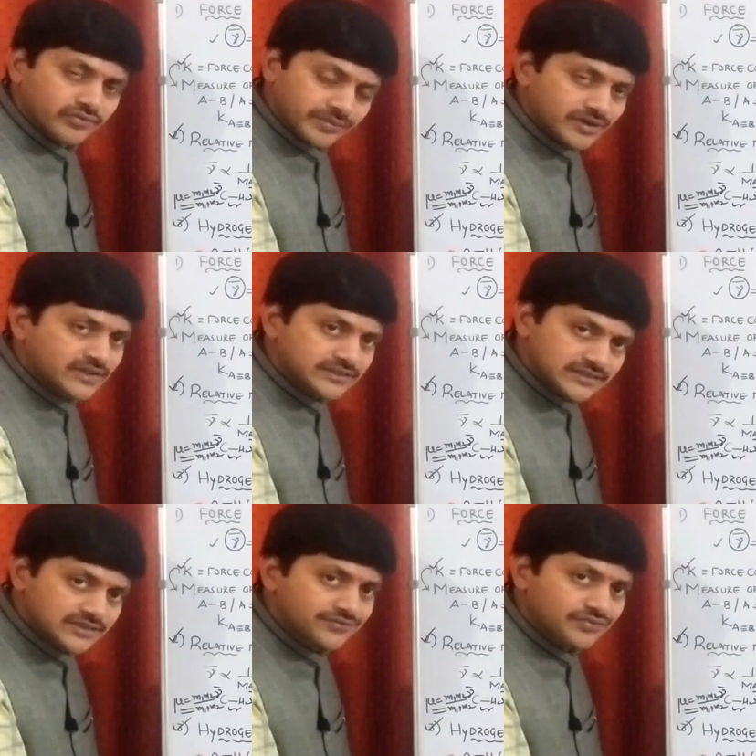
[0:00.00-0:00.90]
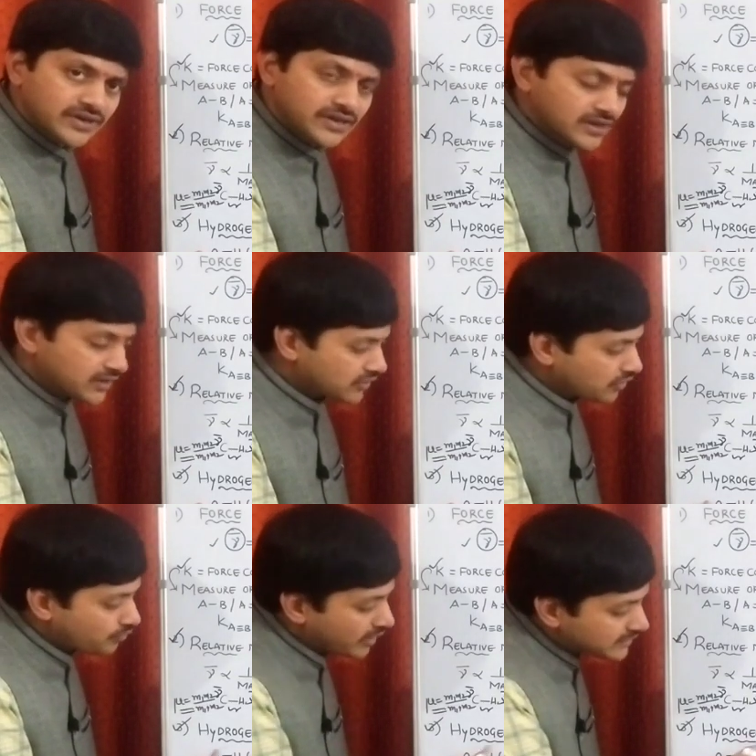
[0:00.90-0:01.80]
Why? Because it is a free.
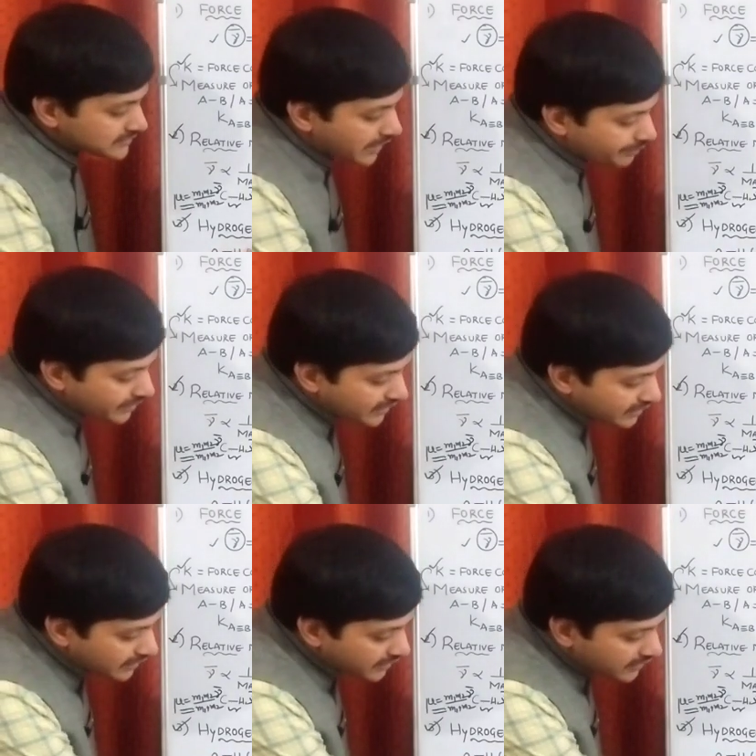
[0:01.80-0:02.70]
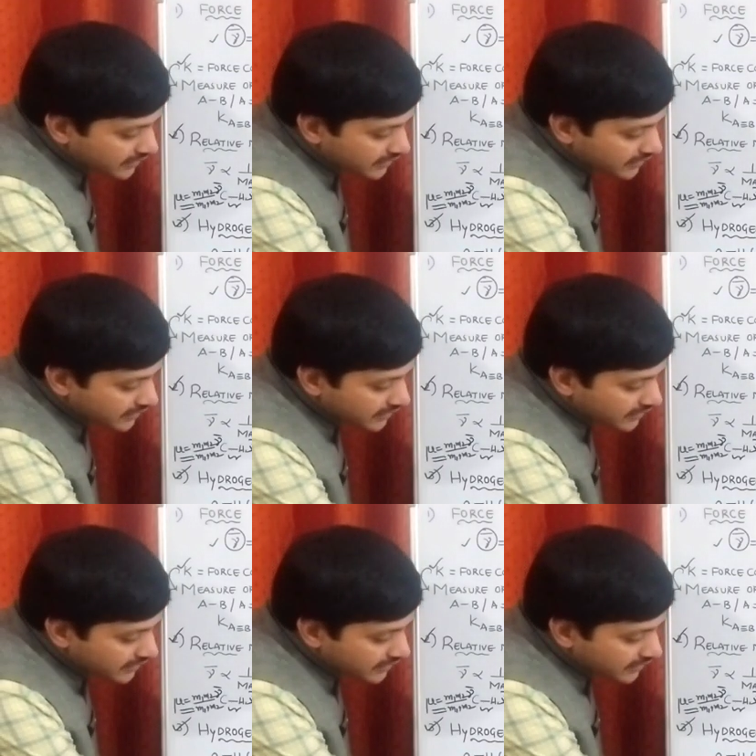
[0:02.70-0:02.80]
Now what is happening?